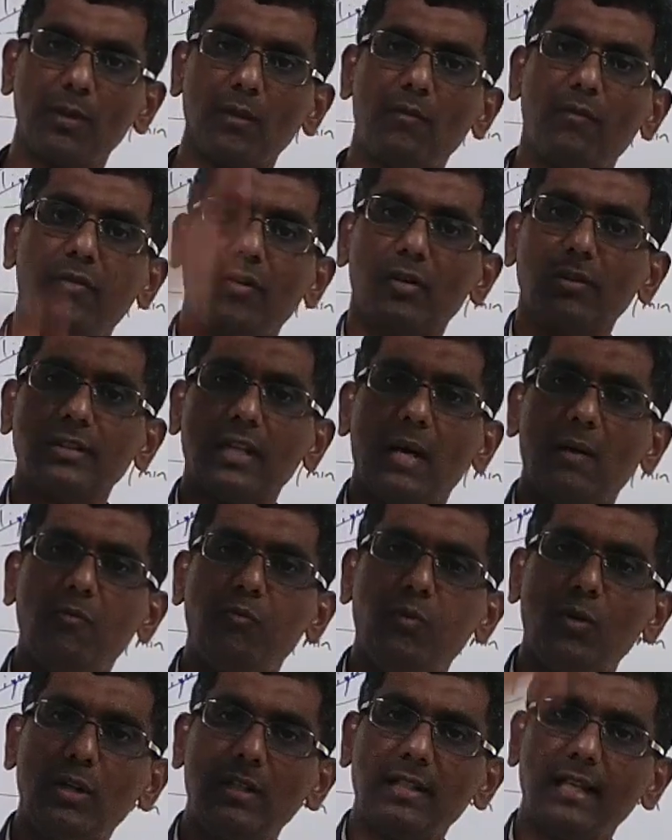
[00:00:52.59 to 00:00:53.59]
Force
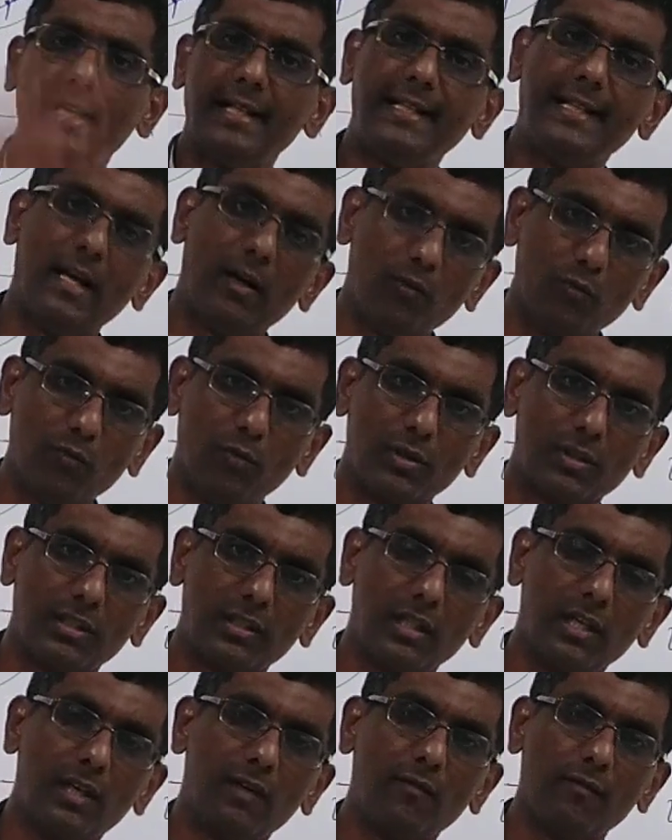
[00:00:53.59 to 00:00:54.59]
upwards and downwards.
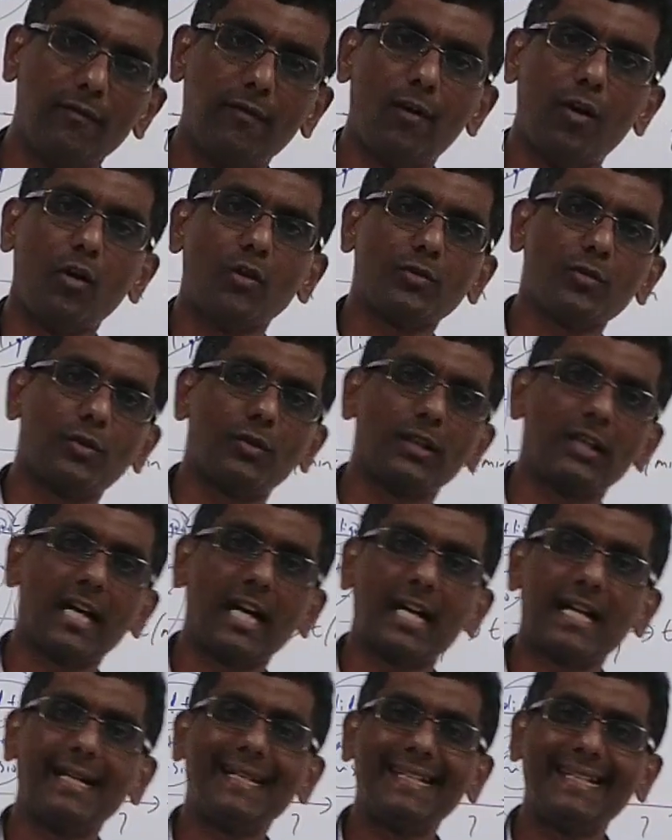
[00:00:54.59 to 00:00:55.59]
Force on
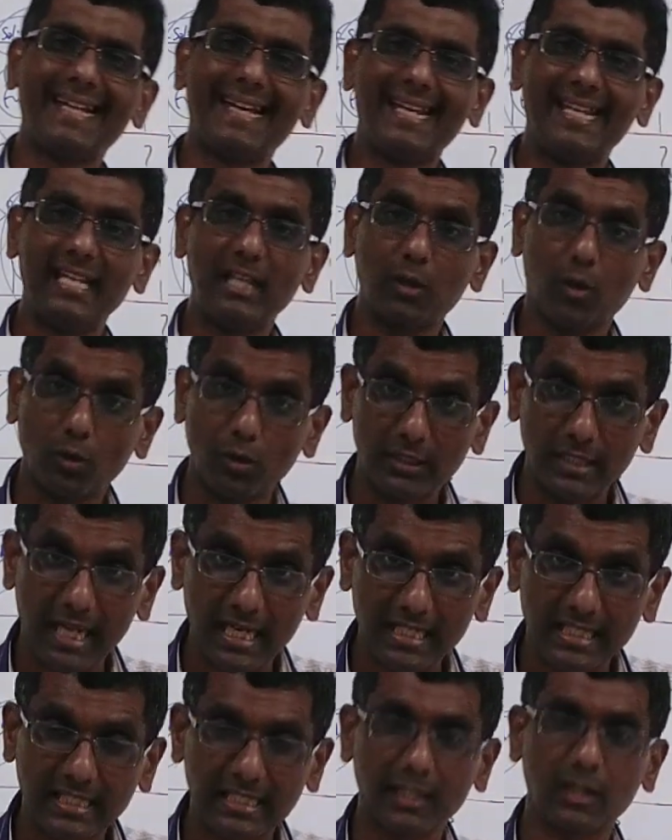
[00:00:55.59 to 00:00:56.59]
current carrying
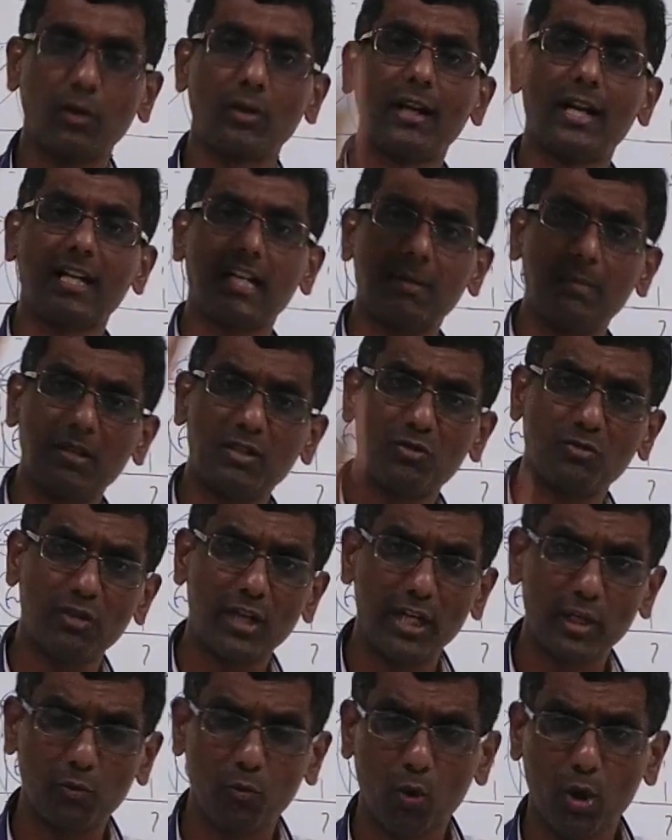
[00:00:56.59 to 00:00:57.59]
conductor. Conductor means
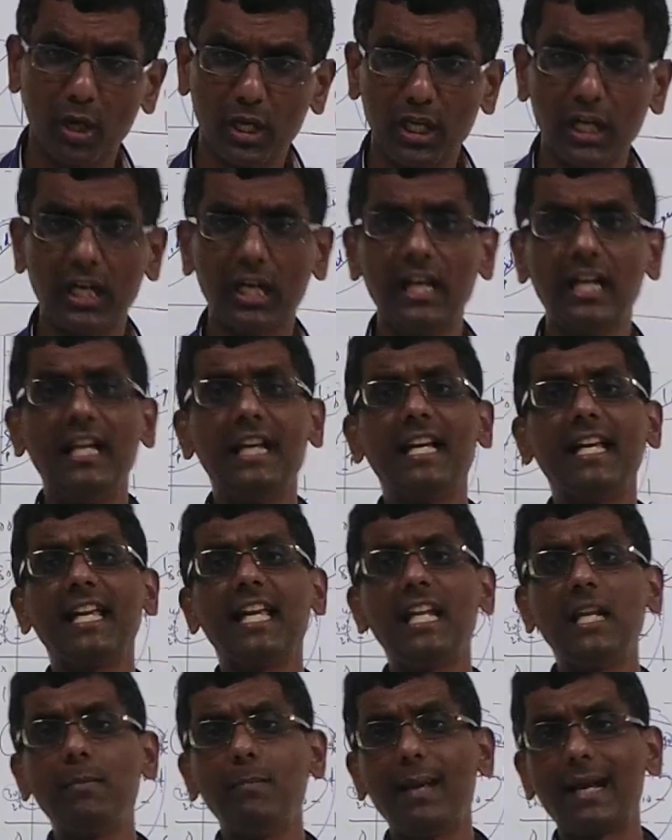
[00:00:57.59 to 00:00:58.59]
straight wire
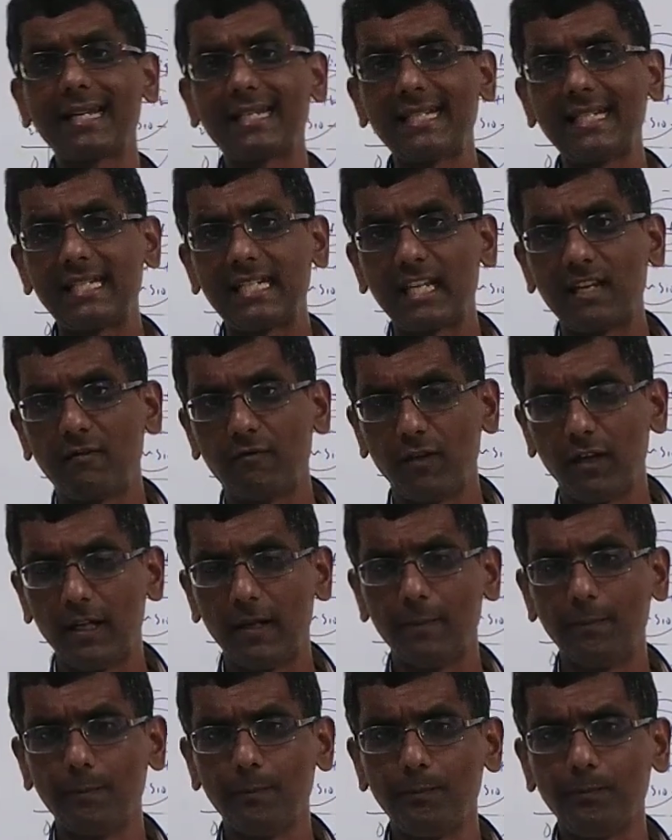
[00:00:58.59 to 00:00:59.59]
in magnetic field.